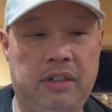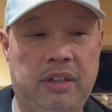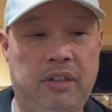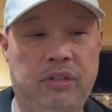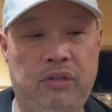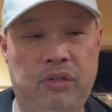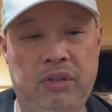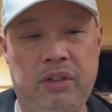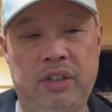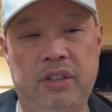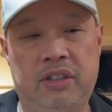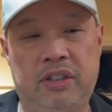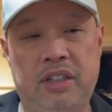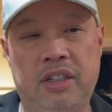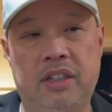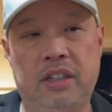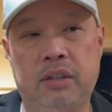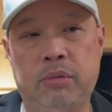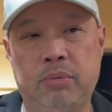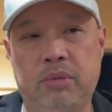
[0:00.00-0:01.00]
As you can see,
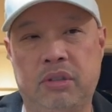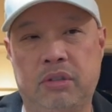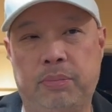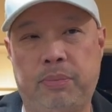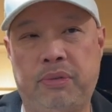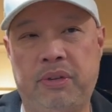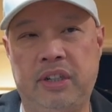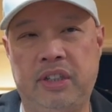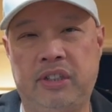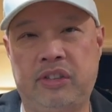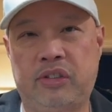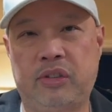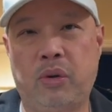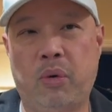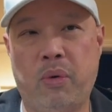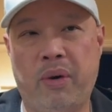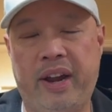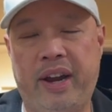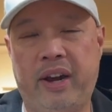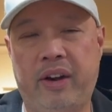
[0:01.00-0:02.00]
this one's pretty
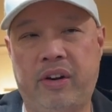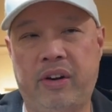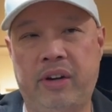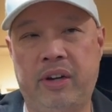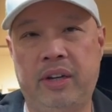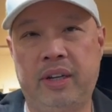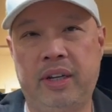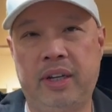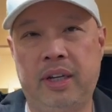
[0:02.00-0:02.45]
square.